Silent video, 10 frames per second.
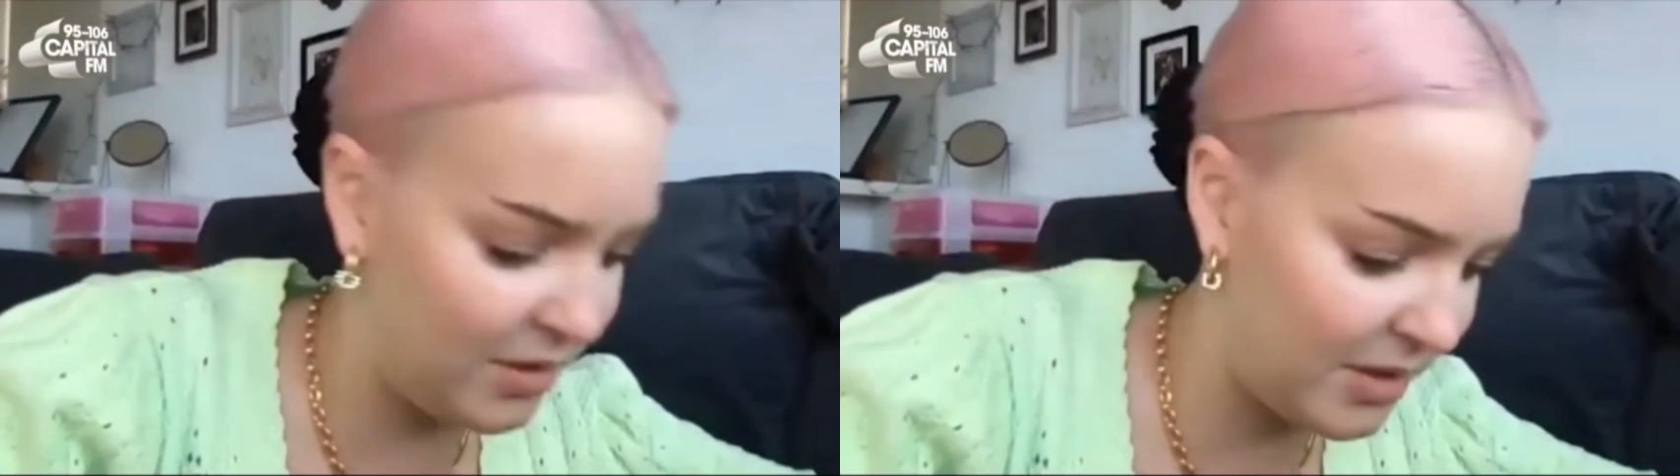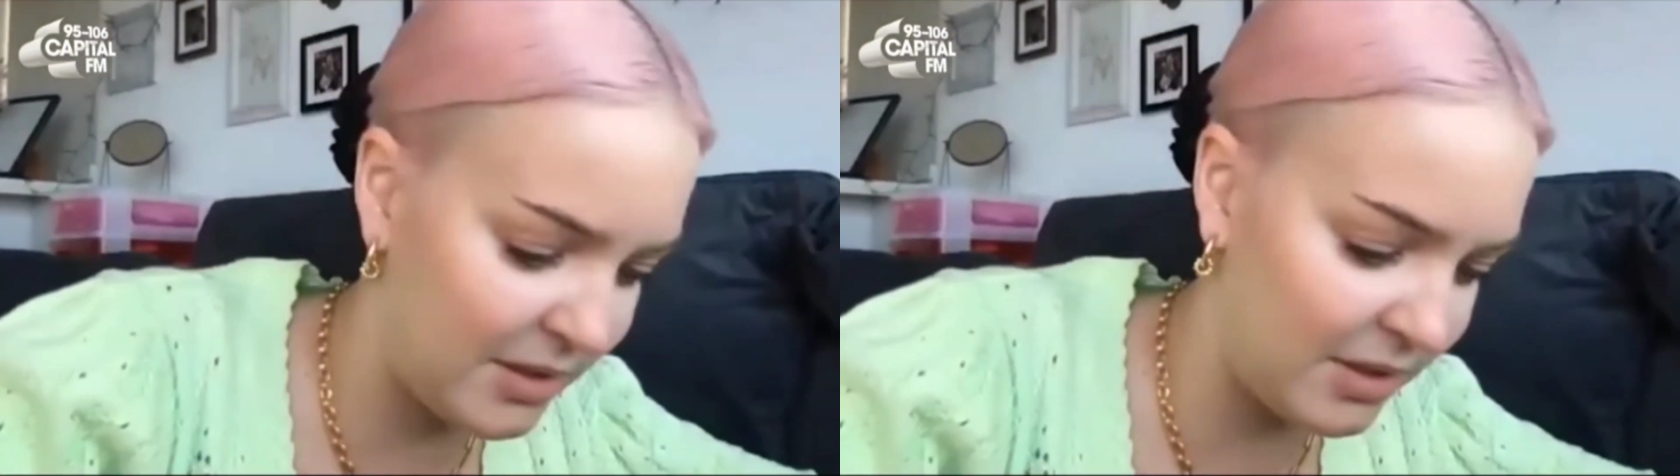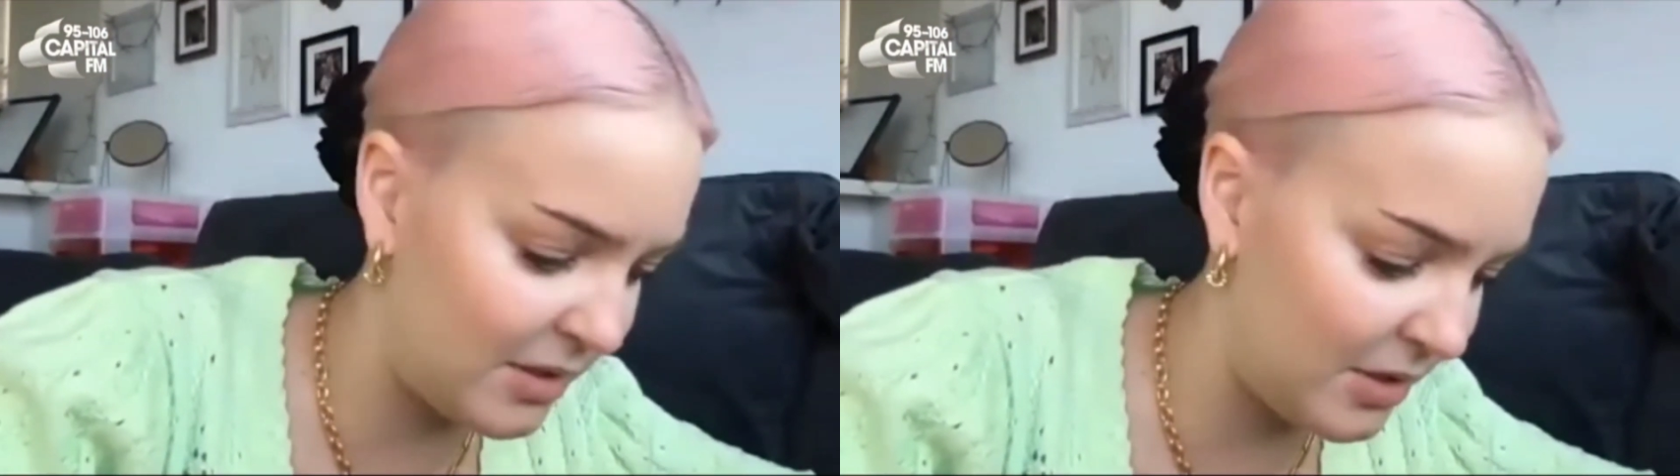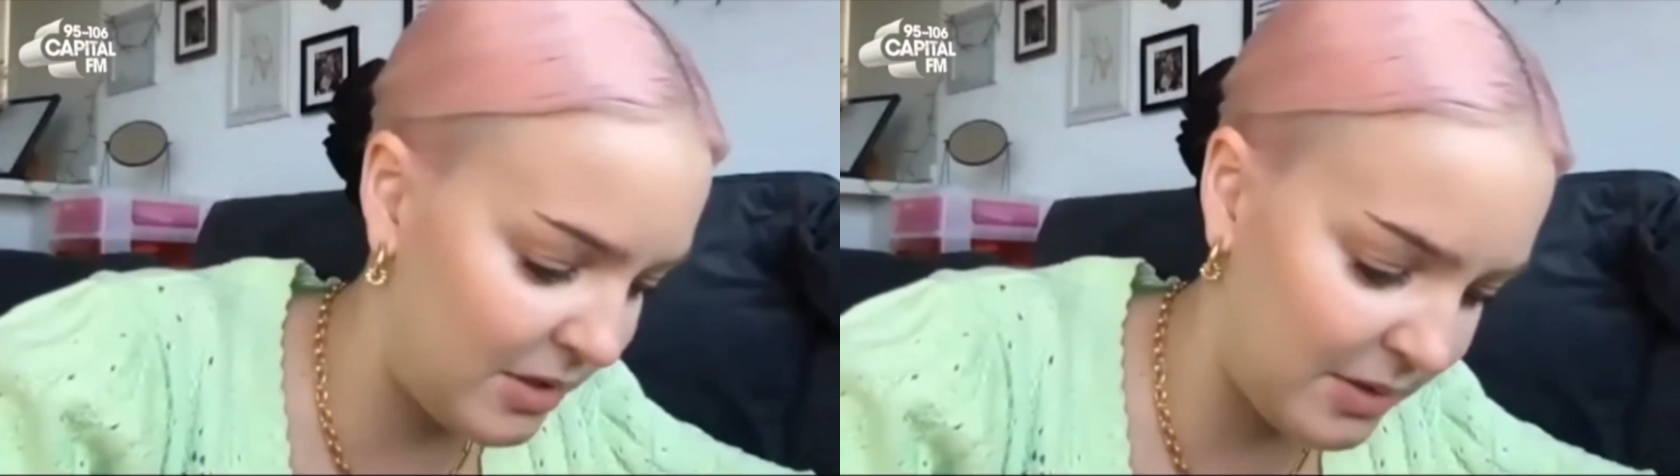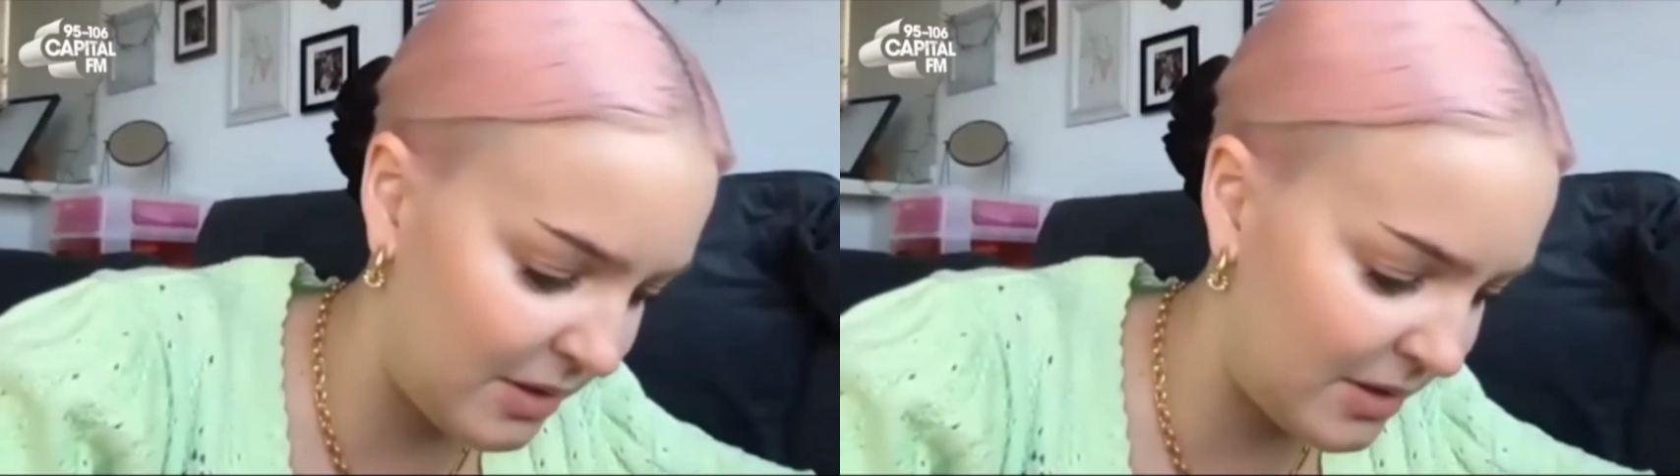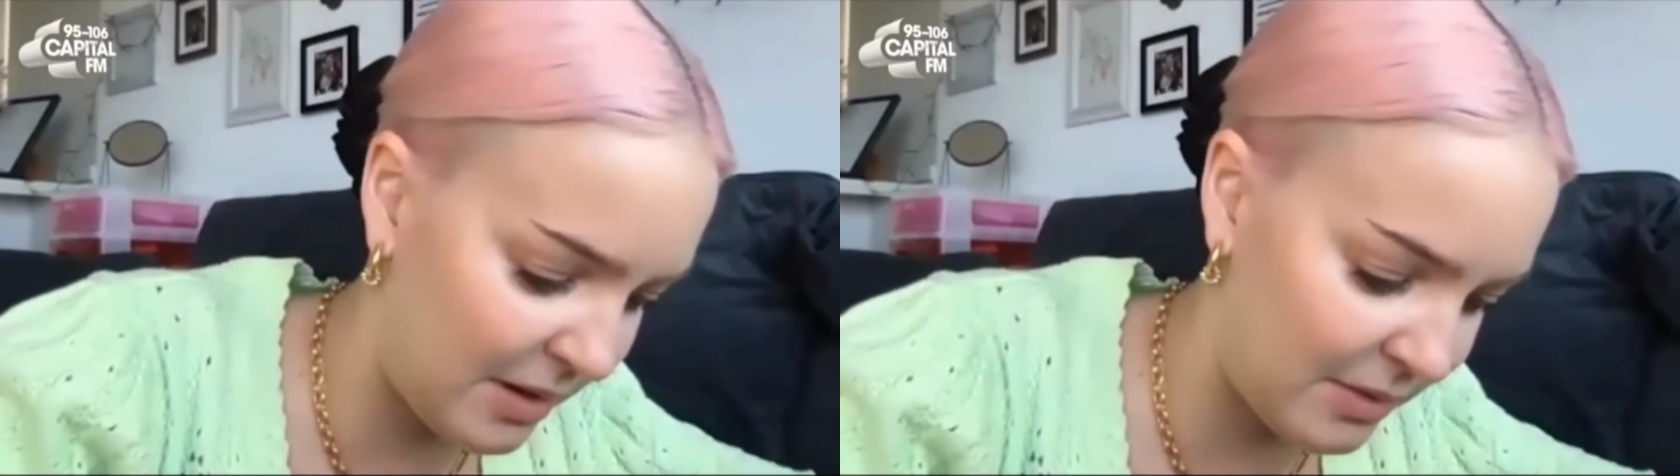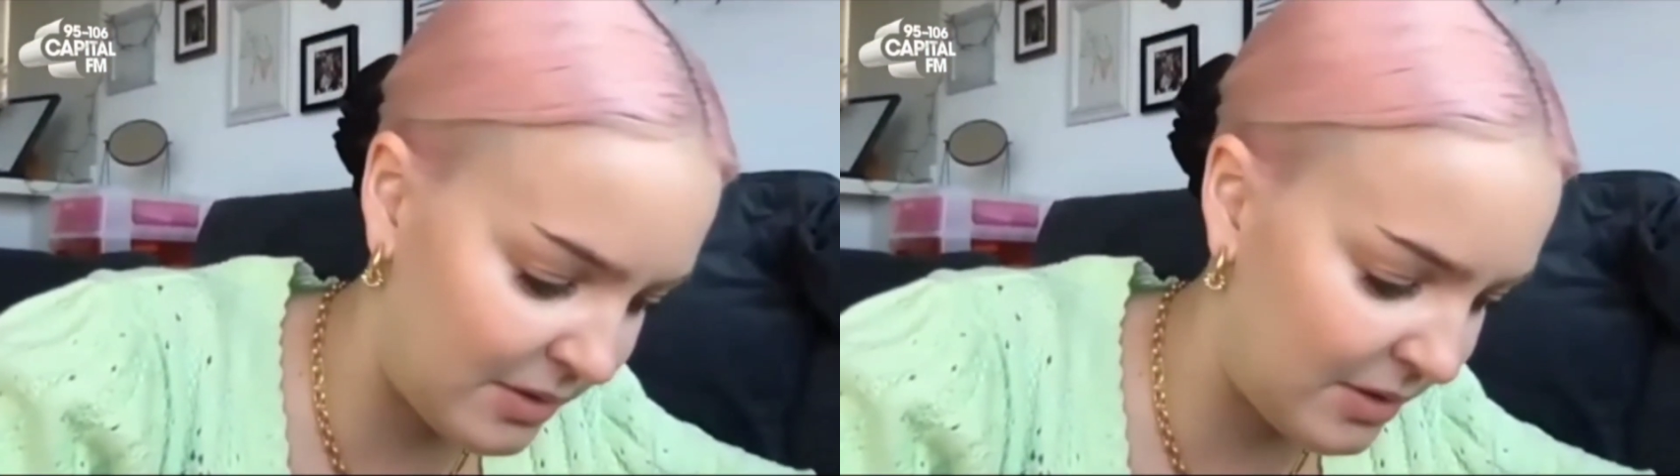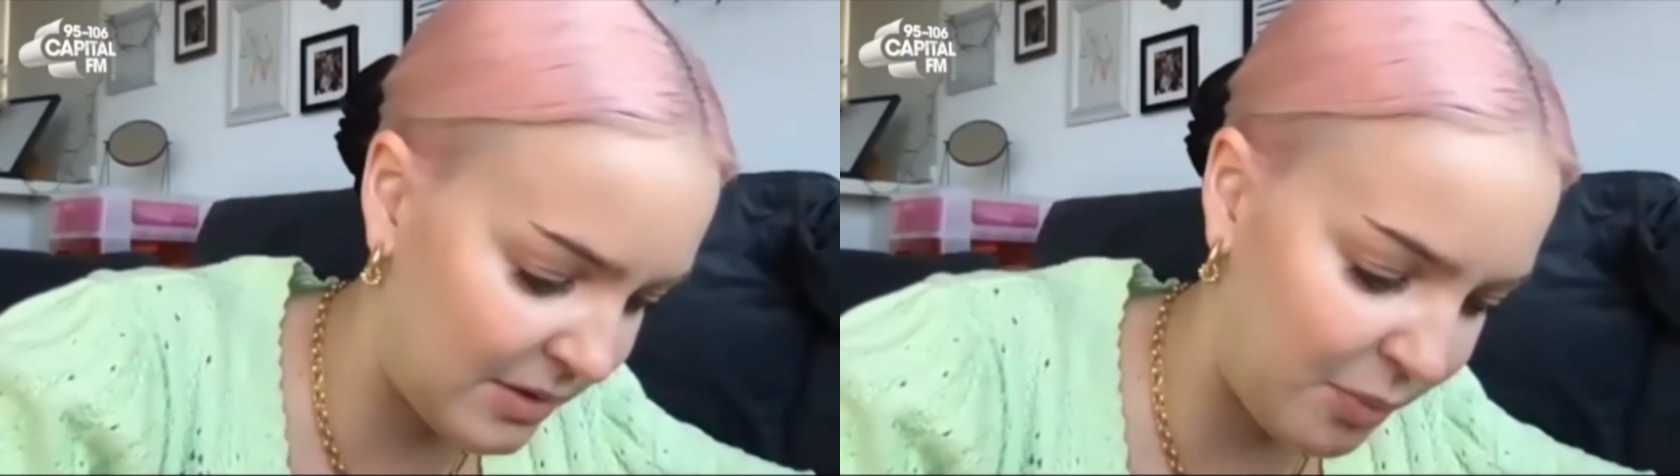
just because I was